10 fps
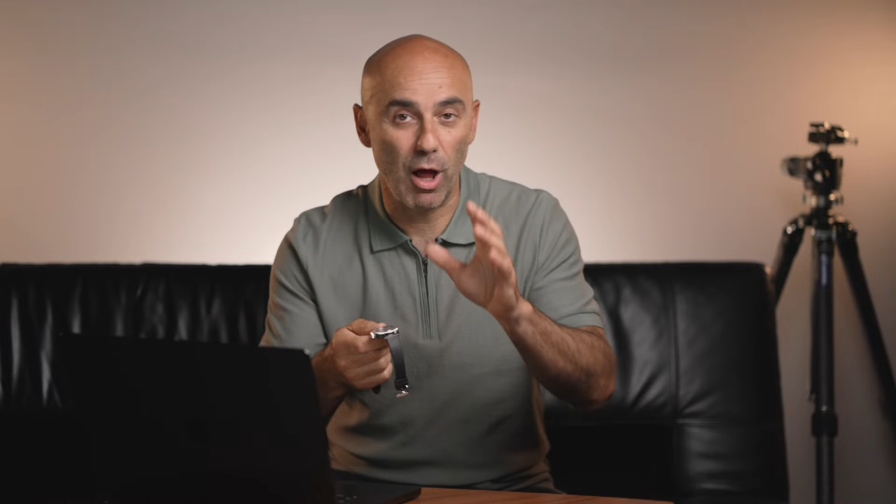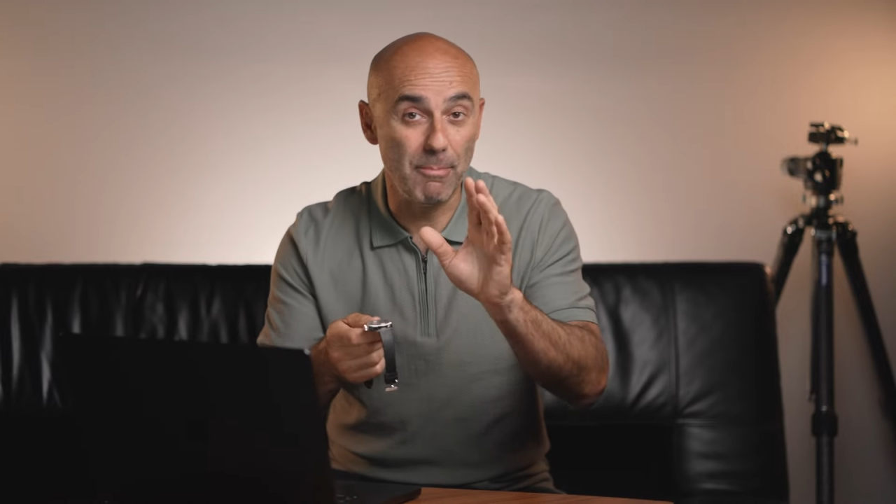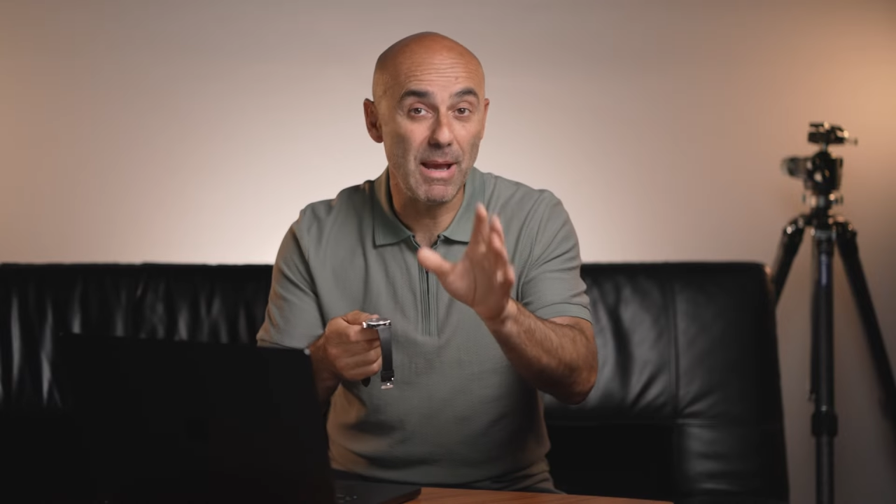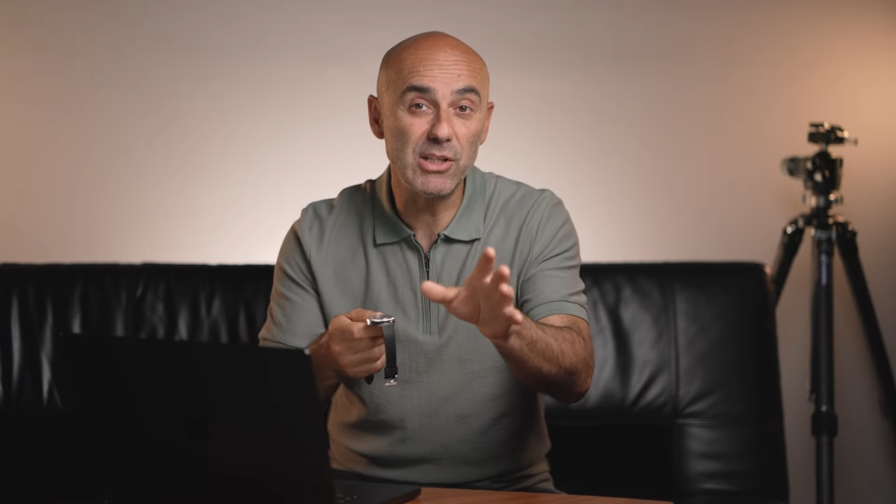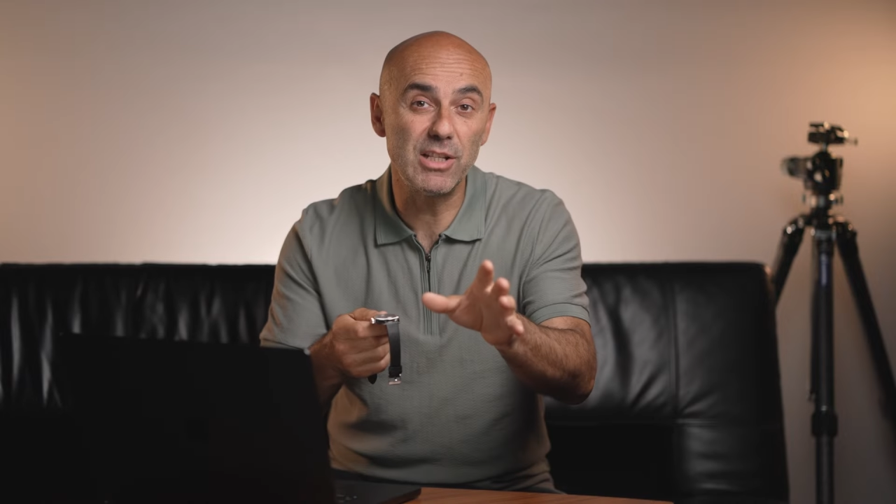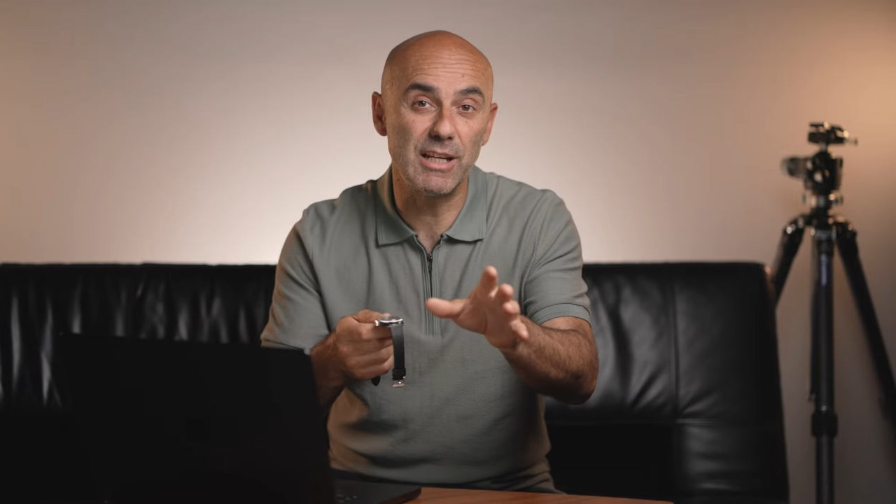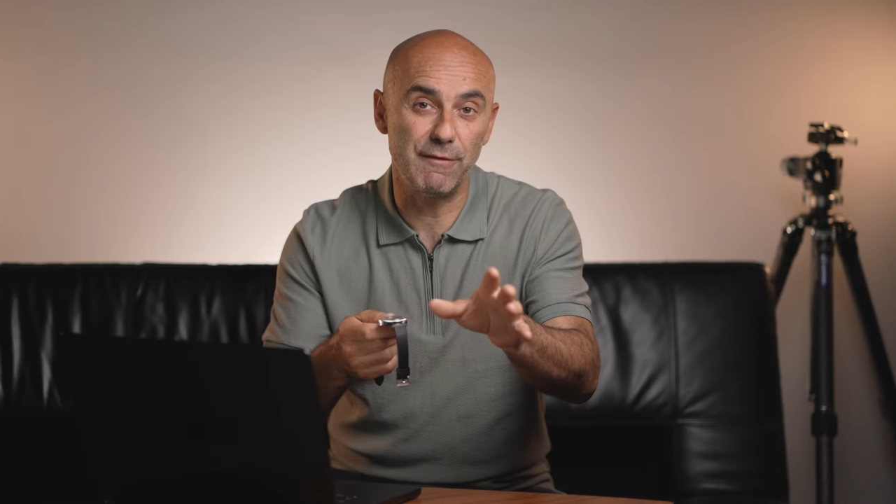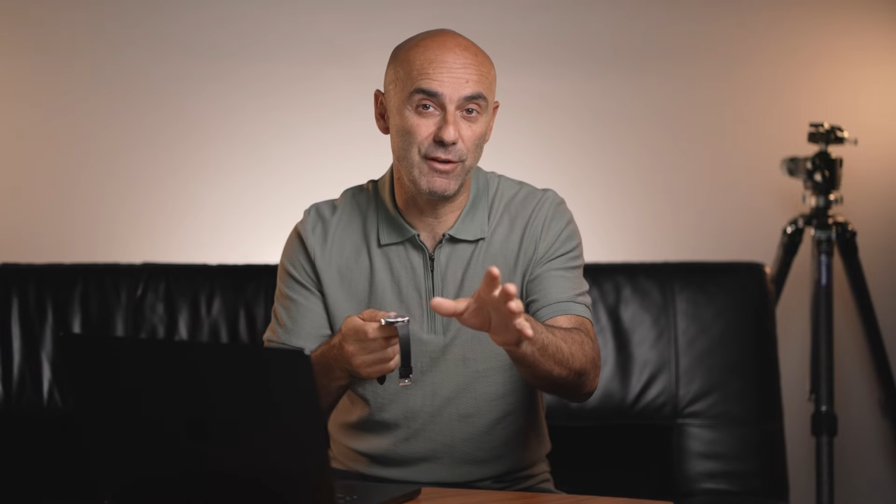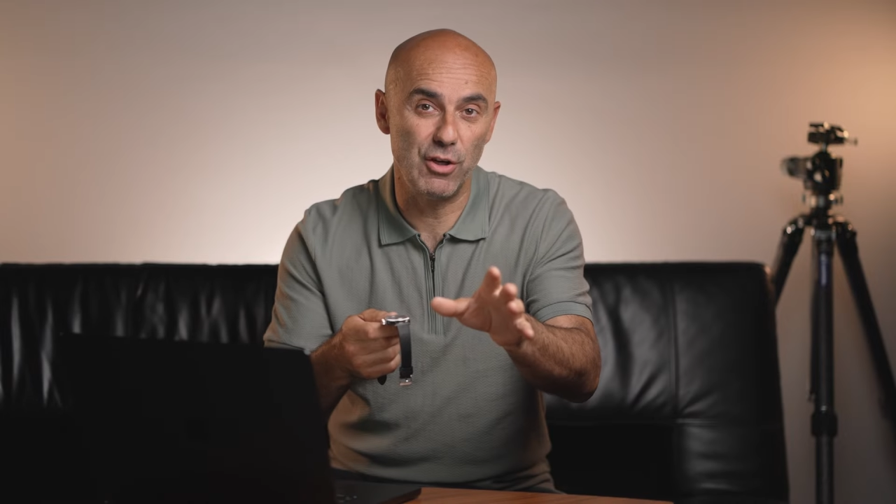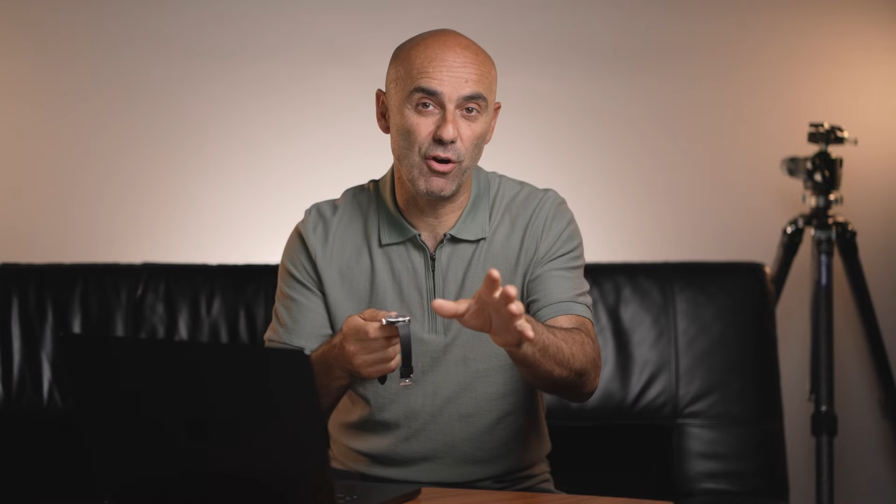I'm mentioning
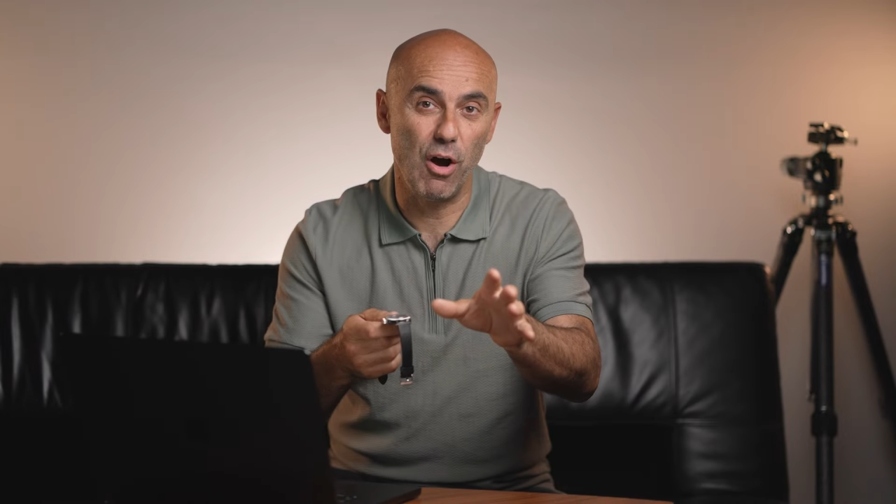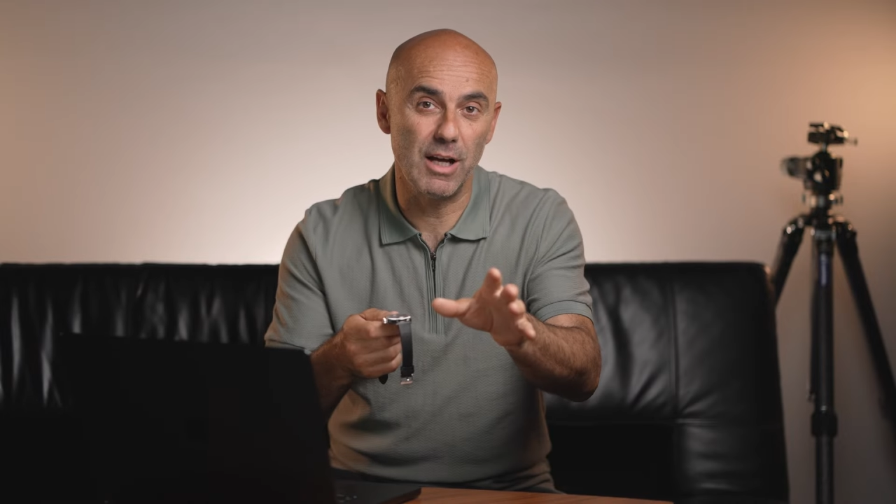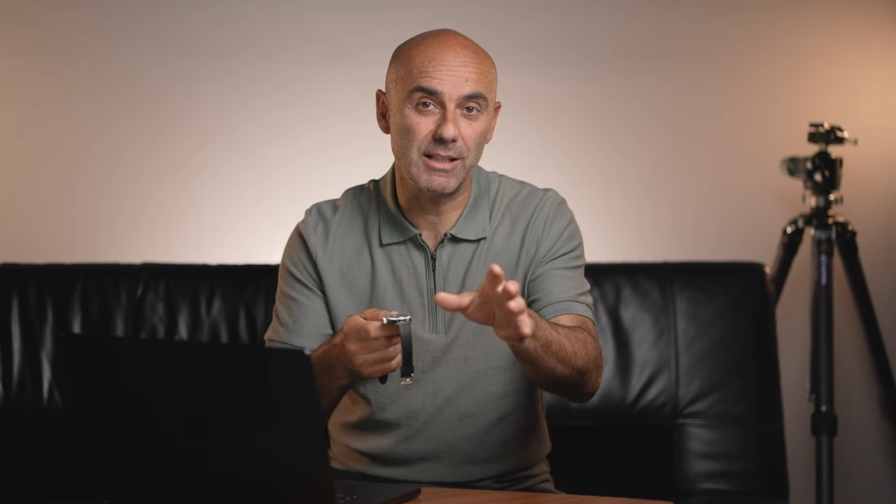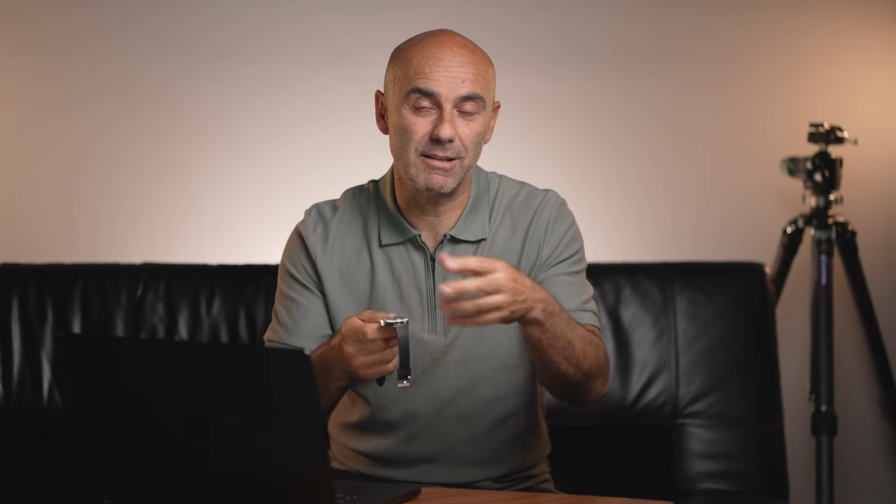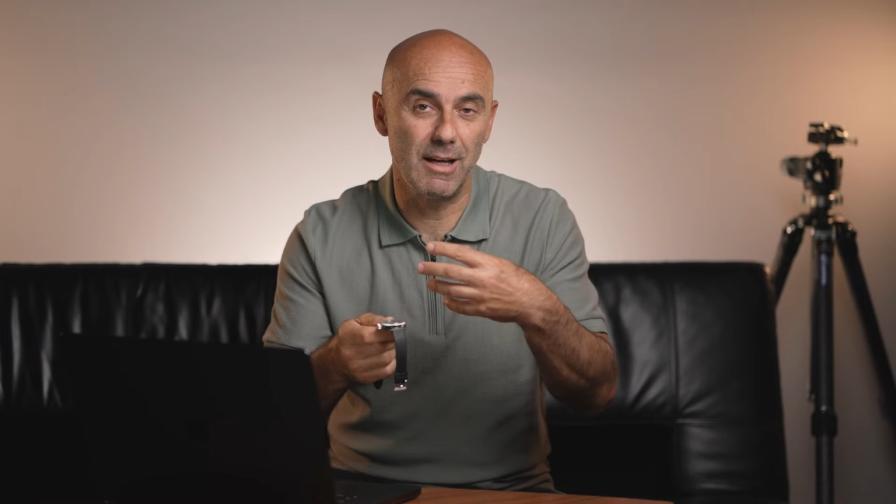it for you guys.